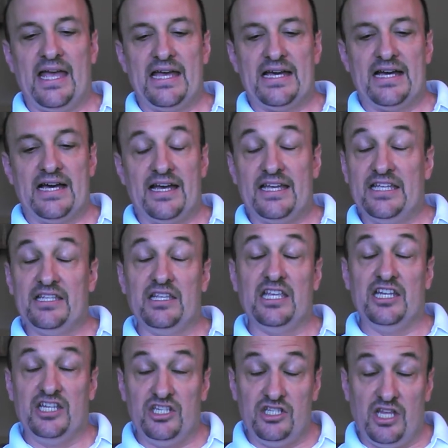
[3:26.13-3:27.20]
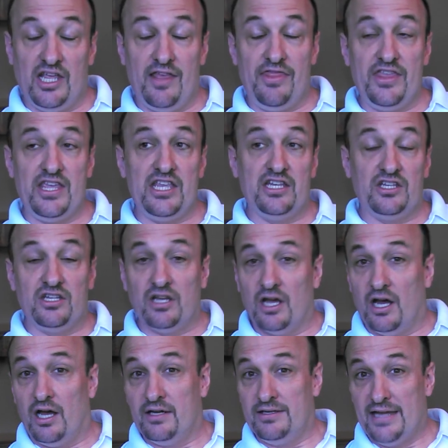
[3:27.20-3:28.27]
uh, in, in the
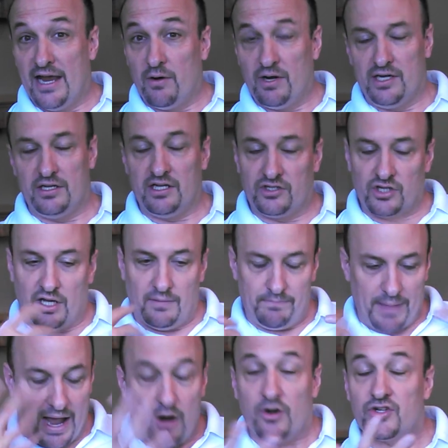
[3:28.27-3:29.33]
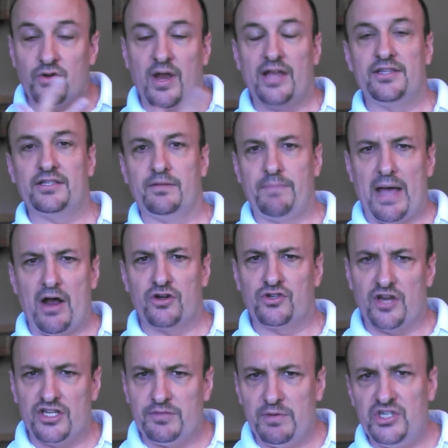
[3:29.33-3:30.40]
uh, net, in, uh, power the power
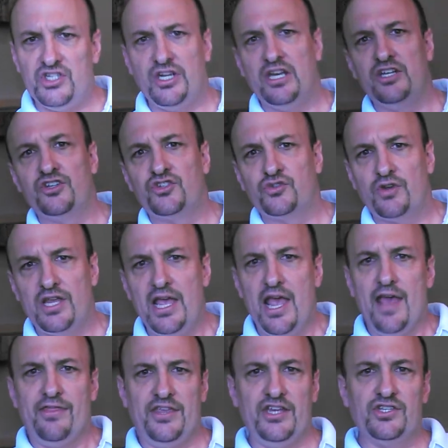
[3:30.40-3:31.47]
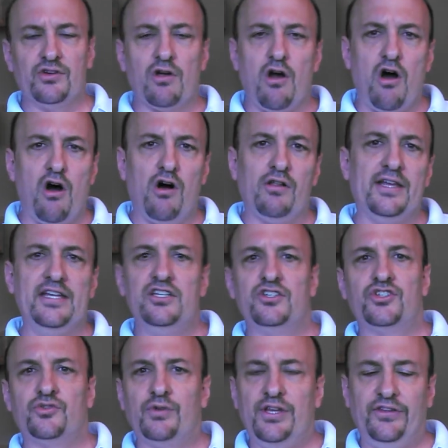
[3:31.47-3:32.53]
transmission industry. These are all
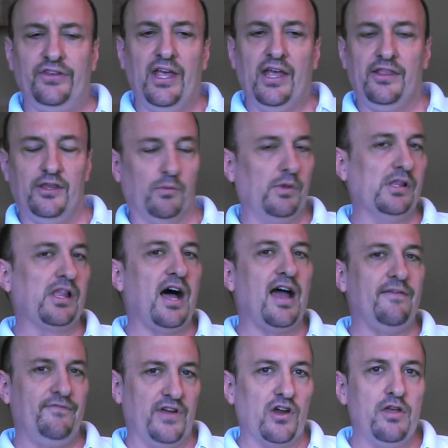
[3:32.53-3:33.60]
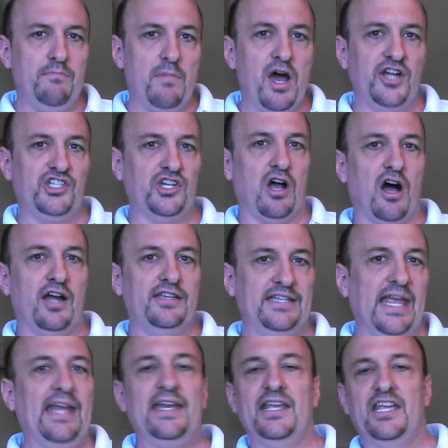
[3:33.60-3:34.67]
industries that rely very much on
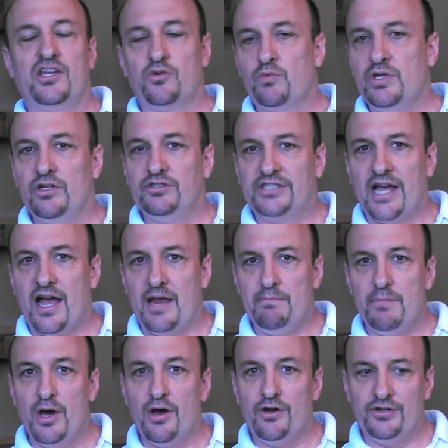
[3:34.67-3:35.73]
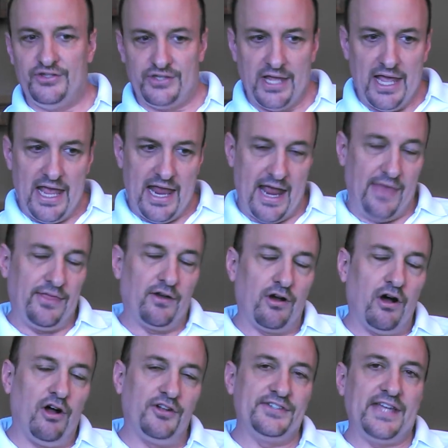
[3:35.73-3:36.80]
data in real-time modes, and they're
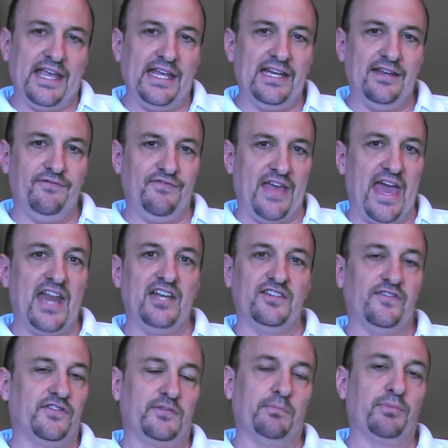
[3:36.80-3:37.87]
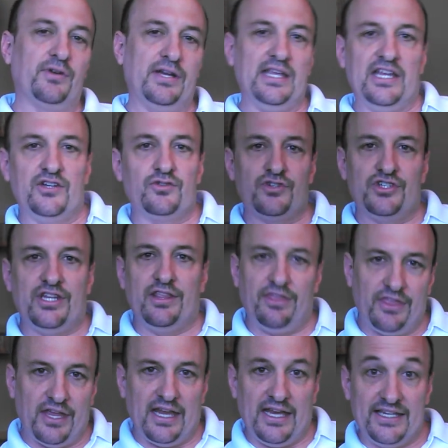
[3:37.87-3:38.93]
all taking advantage of some pretty interesting
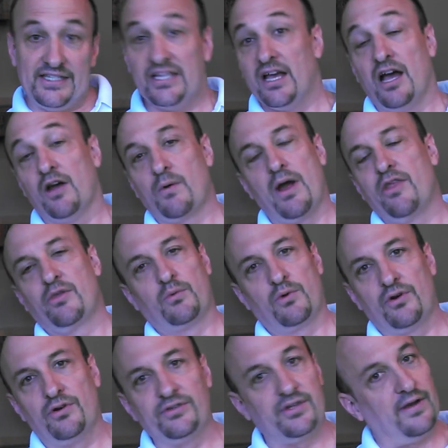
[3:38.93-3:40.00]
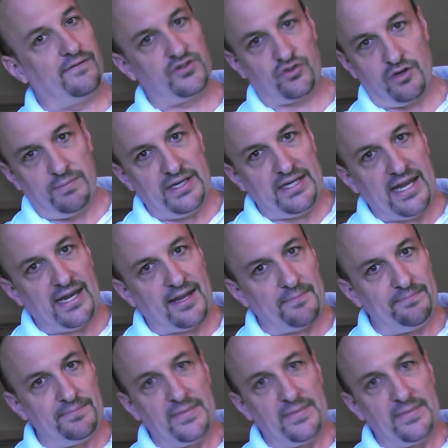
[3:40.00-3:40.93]
things around the world of streaming data.